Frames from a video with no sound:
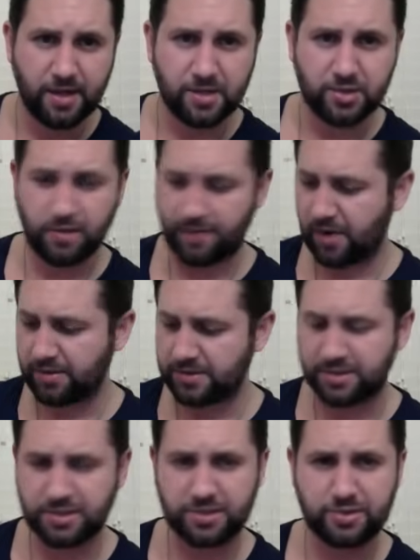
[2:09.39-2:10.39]
So if I was
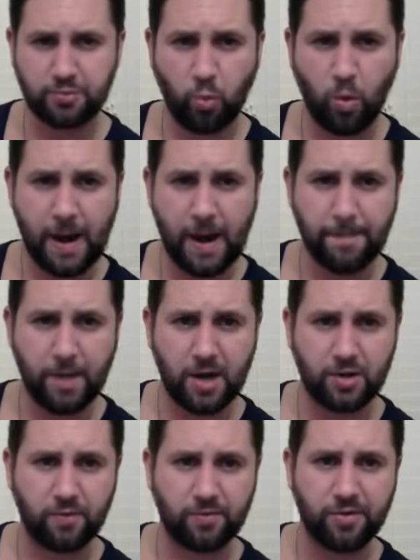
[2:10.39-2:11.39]
to swipe
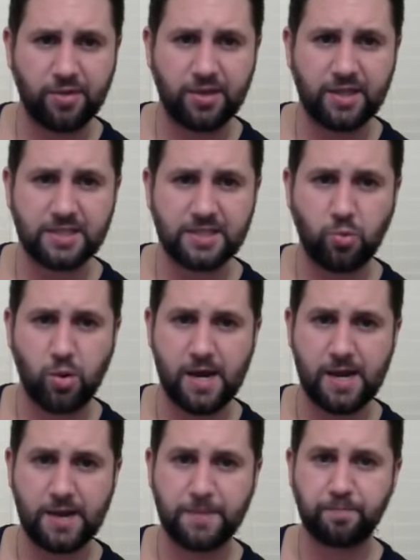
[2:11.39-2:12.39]
on over this
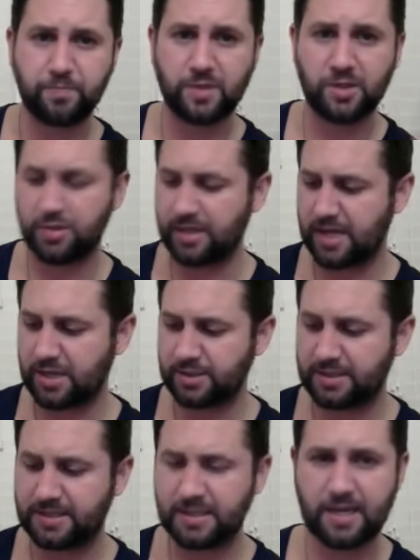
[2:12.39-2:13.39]
way, you can actually
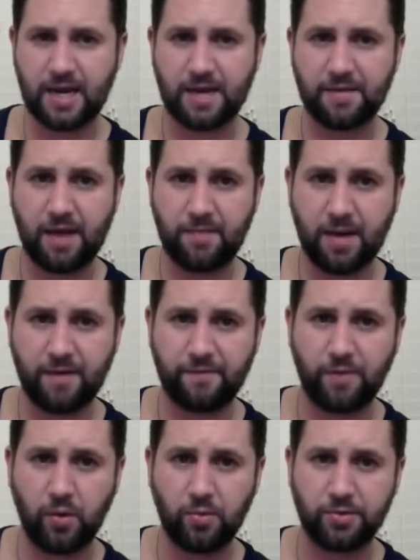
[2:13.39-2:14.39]
see that I got my
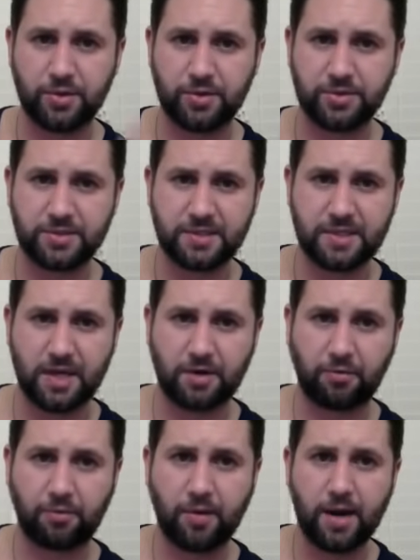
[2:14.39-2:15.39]
folders that are
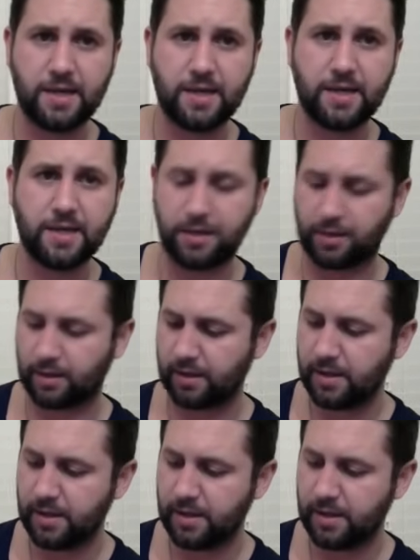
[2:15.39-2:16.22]
right here.